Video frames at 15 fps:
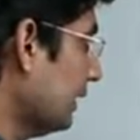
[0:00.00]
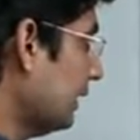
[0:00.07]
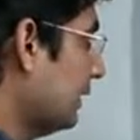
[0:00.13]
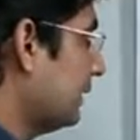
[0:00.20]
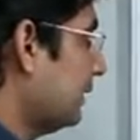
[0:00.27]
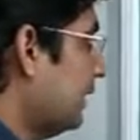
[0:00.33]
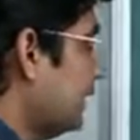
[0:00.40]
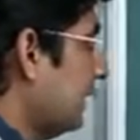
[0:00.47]

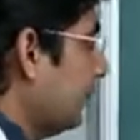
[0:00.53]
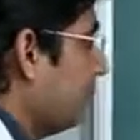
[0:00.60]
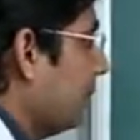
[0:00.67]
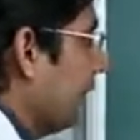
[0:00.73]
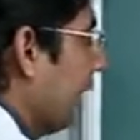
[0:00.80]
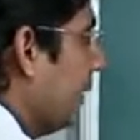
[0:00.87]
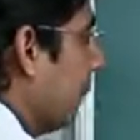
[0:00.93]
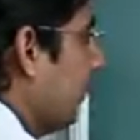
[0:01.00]
this
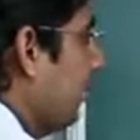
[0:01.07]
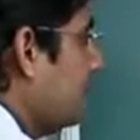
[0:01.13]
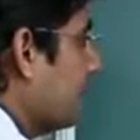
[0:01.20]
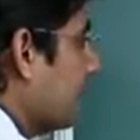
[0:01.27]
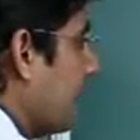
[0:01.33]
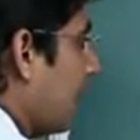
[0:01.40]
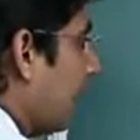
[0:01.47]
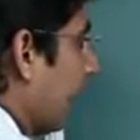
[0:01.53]
DTPA,
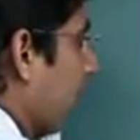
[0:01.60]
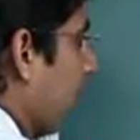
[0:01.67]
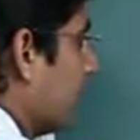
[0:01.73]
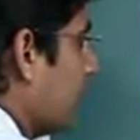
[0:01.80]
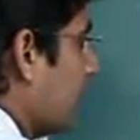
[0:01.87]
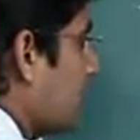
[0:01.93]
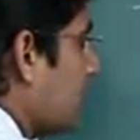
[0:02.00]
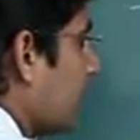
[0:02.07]
please stand for
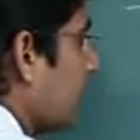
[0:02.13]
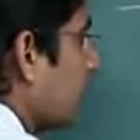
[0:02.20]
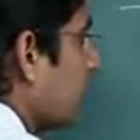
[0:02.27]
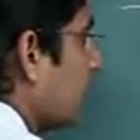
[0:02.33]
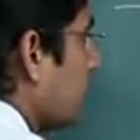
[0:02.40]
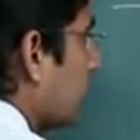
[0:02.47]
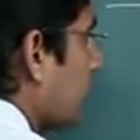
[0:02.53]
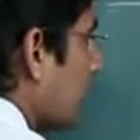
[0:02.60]
physiology.